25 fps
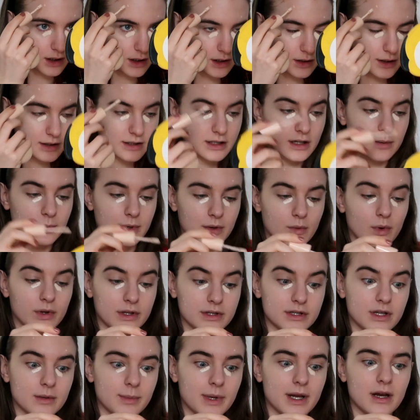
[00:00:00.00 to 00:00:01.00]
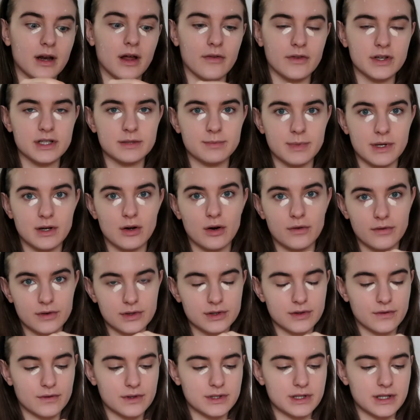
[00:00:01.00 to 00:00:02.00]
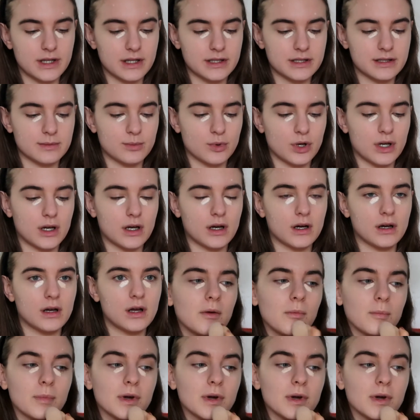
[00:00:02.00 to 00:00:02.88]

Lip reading: There's going to be another spin-off, because obviously there's Sabrina.